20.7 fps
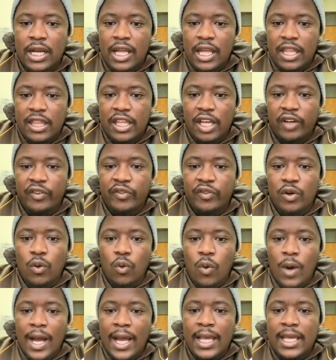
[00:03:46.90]
Therefore,
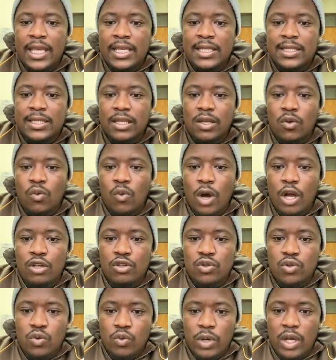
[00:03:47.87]
y is equal
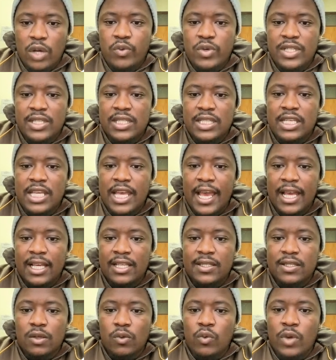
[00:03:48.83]
to where we see
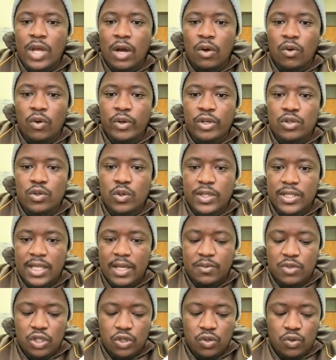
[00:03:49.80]
x, we are going to
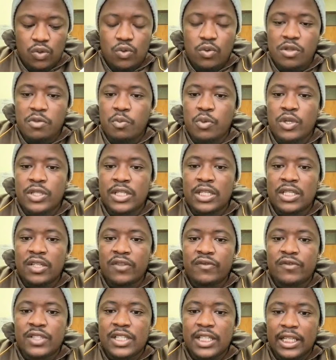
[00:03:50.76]
substitute with positive
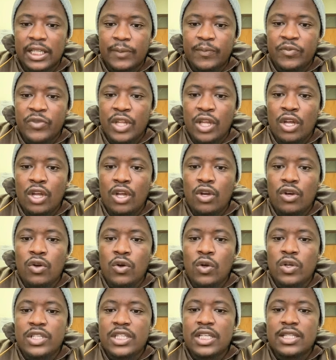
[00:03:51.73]
3.
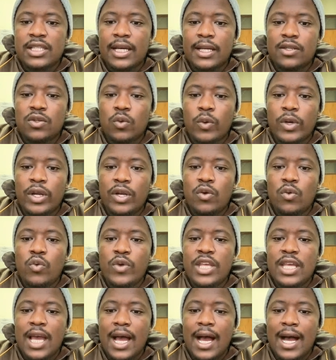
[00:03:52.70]
Notice that when
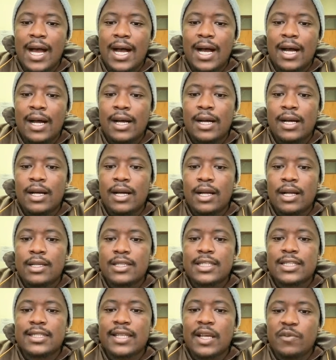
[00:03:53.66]
we are
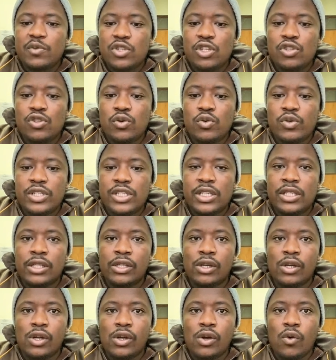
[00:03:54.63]

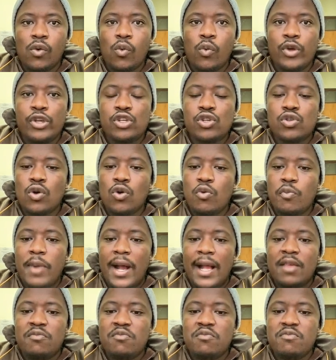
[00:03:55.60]
substituting, we show
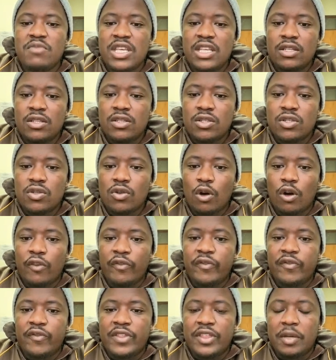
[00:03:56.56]
by means
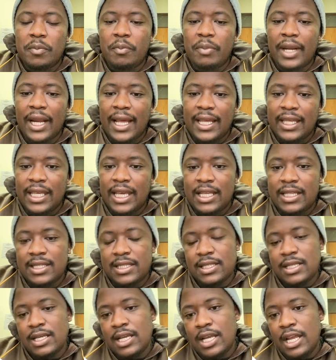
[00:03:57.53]
of the
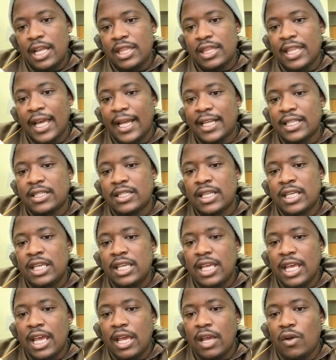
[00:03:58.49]
brackets that
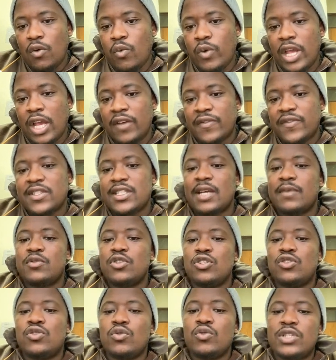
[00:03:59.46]
here we have
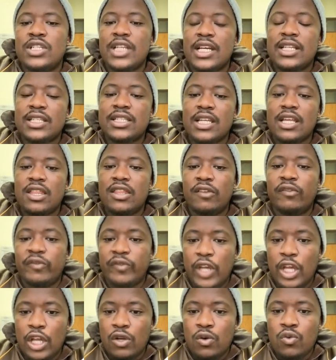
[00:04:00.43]
substituted the
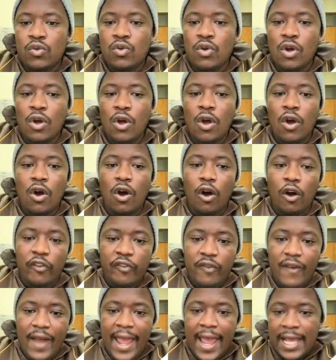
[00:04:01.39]
value
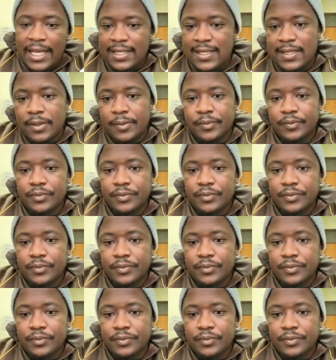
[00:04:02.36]
of x.